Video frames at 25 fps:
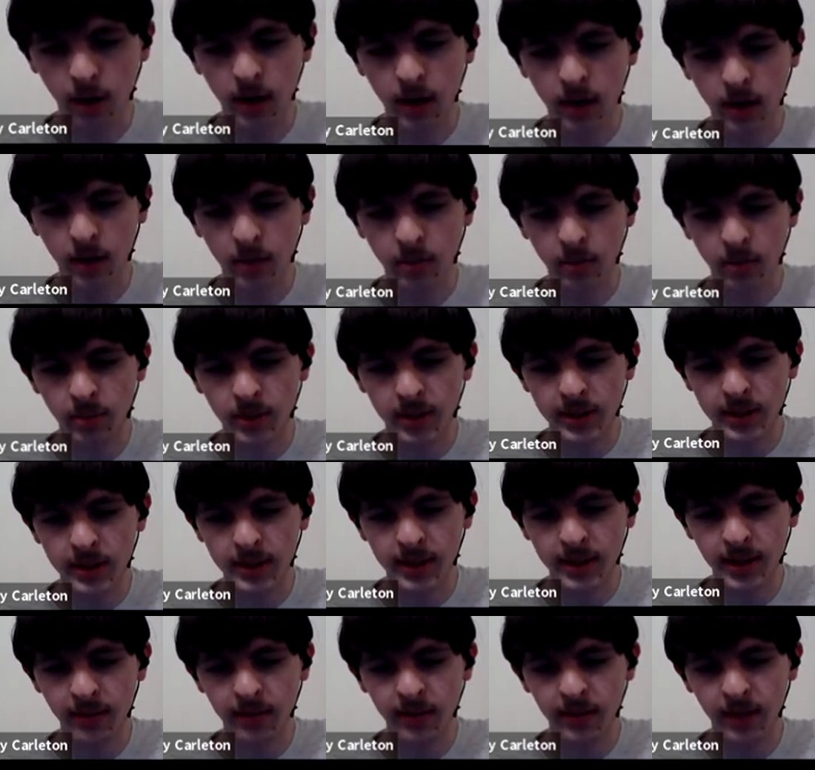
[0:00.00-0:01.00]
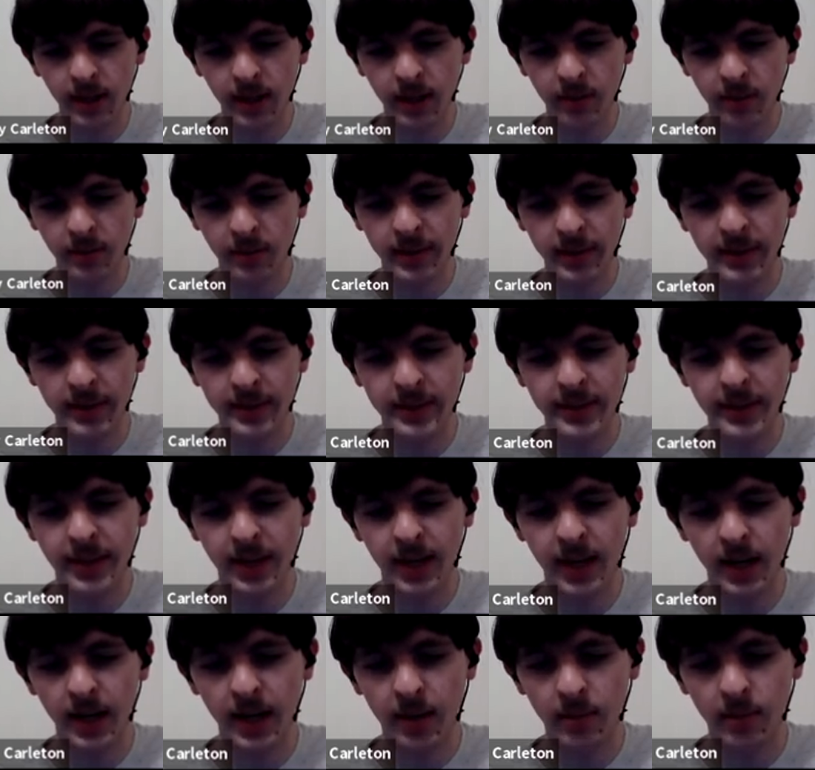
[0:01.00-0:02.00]
use digital write on pin 7 again,
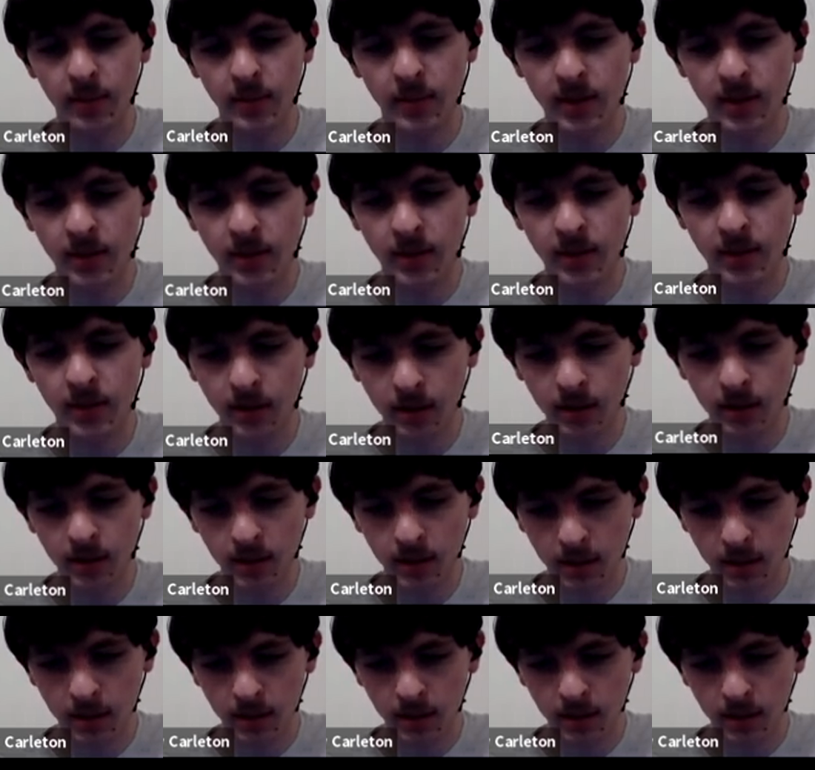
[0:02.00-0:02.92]
but this time